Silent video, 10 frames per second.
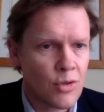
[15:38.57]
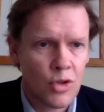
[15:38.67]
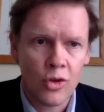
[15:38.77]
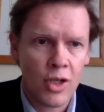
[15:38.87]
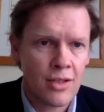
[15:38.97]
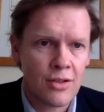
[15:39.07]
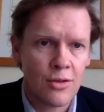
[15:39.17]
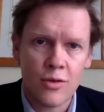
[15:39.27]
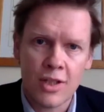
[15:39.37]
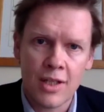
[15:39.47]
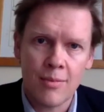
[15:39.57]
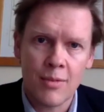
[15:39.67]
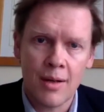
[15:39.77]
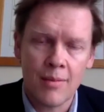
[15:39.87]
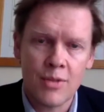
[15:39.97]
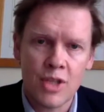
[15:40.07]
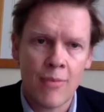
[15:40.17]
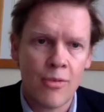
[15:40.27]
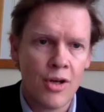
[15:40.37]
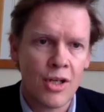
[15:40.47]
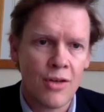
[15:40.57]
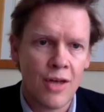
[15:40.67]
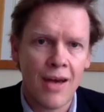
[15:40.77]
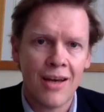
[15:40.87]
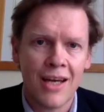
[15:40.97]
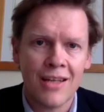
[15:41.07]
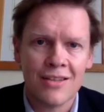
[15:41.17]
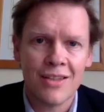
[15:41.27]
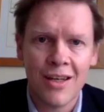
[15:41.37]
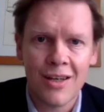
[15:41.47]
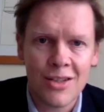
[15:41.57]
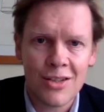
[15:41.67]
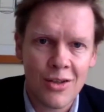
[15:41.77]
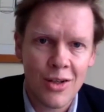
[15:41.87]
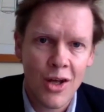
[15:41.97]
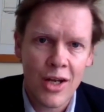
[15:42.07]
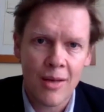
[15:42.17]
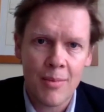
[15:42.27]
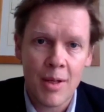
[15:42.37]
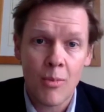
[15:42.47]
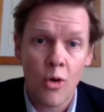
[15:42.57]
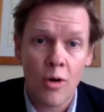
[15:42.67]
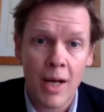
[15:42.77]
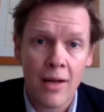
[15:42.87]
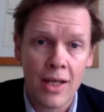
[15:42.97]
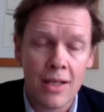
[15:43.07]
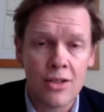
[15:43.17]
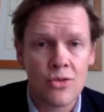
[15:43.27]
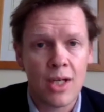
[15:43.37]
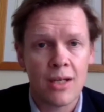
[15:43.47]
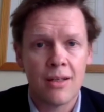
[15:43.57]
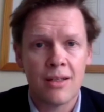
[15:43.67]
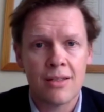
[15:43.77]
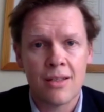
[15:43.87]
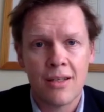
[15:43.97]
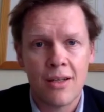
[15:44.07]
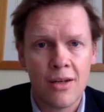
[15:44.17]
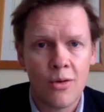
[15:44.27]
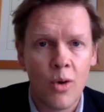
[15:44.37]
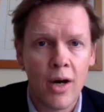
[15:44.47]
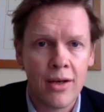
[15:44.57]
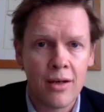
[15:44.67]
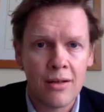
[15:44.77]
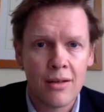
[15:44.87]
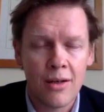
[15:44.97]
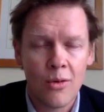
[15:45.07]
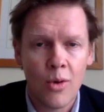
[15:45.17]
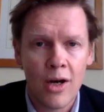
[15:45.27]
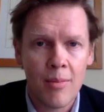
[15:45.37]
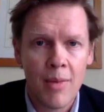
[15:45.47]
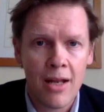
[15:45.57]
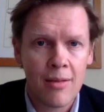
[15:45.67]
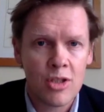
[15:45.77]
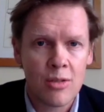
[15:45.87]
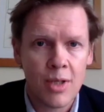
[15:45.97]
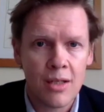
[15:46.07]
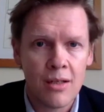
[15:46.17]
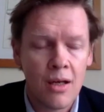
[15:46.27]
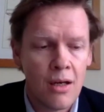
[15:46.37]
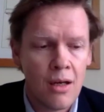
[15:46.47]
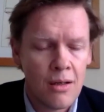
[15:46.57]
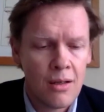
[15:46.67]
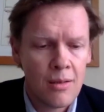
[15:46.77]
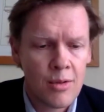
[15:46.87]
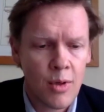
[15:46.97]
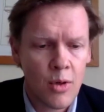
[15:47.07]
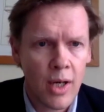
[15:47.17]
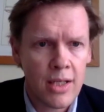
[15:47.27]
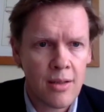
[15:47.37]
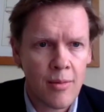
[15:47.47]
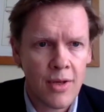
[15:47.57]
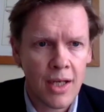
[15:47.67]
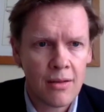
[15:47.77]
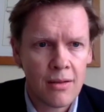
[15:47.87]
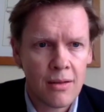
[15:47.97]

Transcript: John Cousins, obviously chaperoning you there, and just learning a bit more about the industry in a wider manner. That must have been quite something.